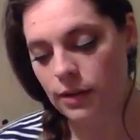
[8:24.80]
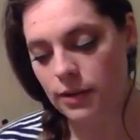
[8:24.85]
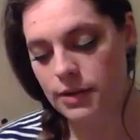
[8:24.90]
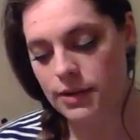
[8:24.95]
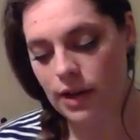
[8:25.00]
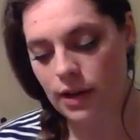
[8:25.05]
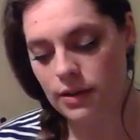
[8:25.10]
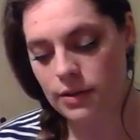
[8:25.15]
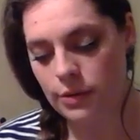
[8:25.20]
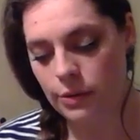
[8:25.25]
There
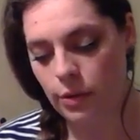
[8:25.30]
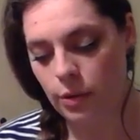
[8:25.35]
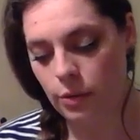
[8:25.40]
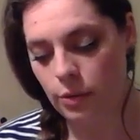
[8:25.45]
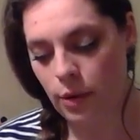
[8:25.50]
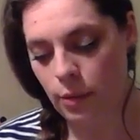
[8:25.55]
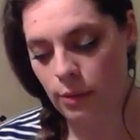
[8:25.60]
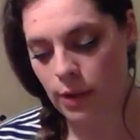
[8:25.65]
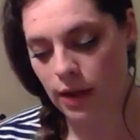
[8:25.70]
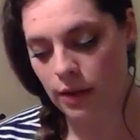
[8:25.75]
was also
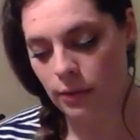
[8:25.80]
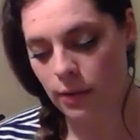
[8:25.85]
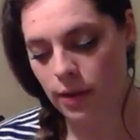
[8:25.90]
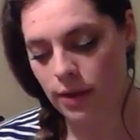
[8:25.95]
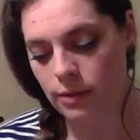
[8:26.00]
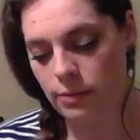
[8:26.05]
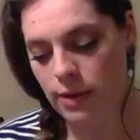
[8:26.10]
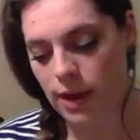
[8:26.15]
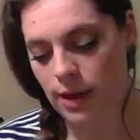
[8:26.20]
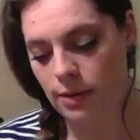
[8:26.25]
a woman
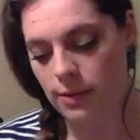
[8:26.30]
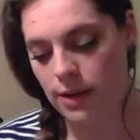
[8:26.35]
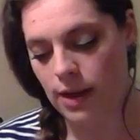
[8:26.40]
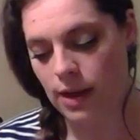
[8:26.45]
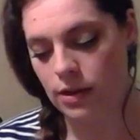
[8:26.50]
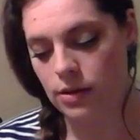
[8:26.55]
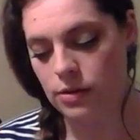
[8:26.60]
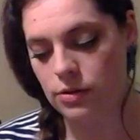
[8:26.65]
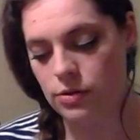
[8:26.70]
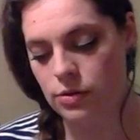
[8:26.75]
with a
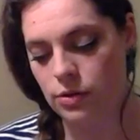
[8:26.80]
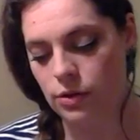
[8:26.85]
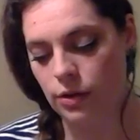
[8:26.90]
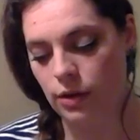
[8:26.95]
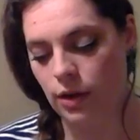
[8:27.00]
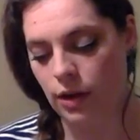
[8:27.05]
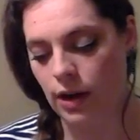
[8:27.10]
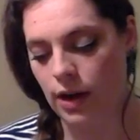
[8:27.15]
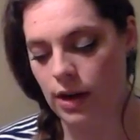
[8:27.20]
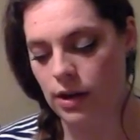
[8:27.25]
baby in a
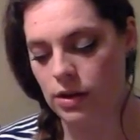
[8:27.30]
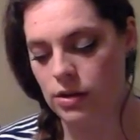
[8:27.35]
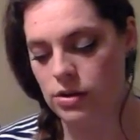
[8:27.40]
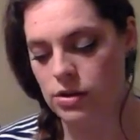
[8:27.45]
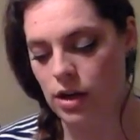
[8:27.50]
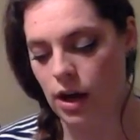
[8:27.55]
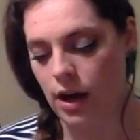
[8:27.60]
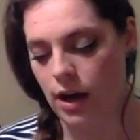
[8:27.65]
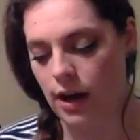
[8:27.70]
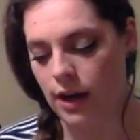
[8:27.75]
stroller and
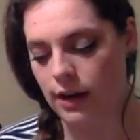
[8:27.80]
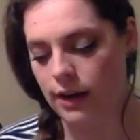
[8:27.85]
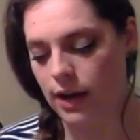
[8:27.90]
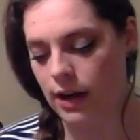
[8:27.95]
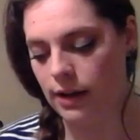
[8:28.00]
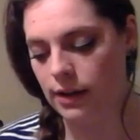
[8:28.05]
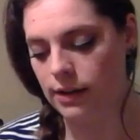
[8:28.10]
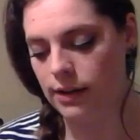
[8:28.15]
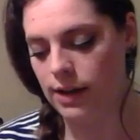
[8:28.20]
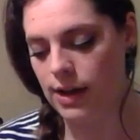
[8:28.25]
a dog
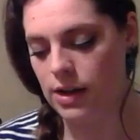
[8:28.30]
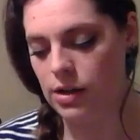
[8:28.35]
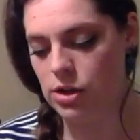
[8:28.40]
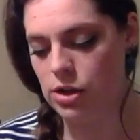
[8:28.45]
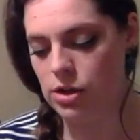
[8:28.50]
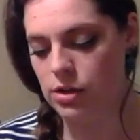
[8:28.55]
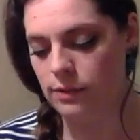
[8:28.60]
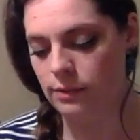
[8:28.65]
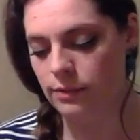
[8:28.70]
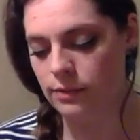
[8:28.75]
on a
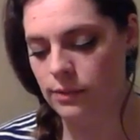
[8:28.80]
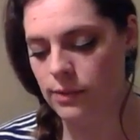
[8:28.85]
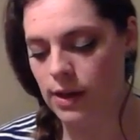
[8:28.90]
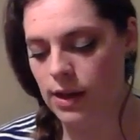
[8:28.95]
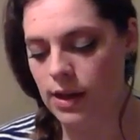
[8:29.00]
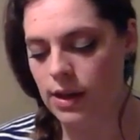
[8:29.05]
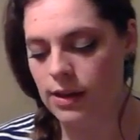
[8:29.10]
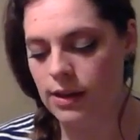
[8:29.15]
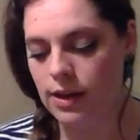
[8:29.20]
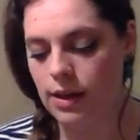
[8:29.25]
leash.
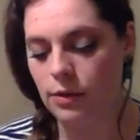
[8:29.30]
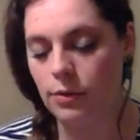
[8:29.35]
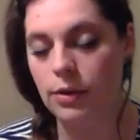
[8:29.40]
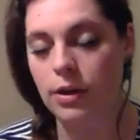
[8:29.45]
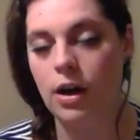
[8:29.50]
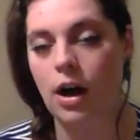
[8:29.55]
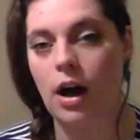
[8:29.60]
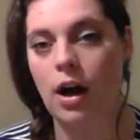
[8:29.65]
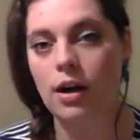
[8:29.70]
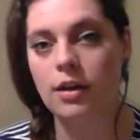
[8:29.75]
They
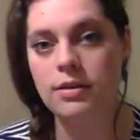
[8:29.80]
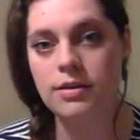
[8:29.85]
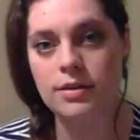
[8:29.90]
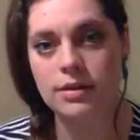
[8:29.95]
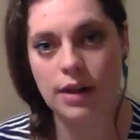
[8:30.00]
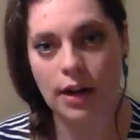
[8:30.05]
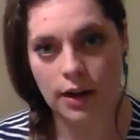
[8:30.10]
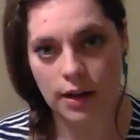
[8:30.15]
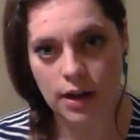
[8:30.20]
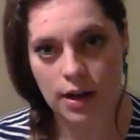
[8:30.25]
were
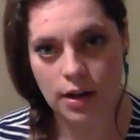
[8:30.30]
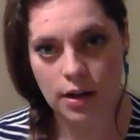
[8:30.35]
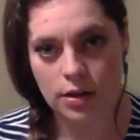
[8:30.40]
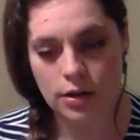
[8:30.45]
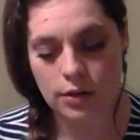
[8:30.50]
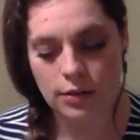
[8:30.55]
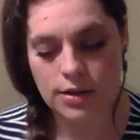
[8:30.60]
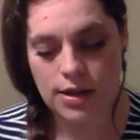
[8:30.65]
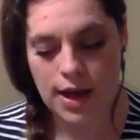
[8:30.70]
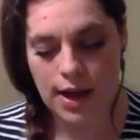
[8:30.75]
all starting a
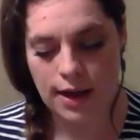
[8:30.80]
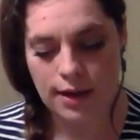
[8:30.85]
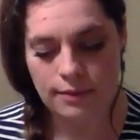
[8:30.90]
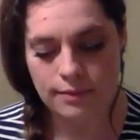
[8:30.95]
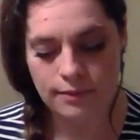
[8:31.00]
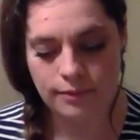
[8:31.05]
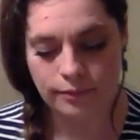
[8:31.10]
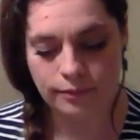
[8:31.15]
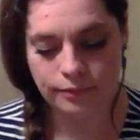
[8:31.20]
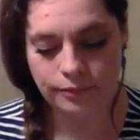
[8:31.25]
new
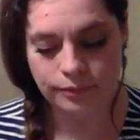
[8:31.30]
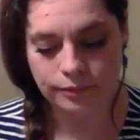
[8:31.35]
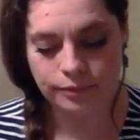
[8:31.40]
day,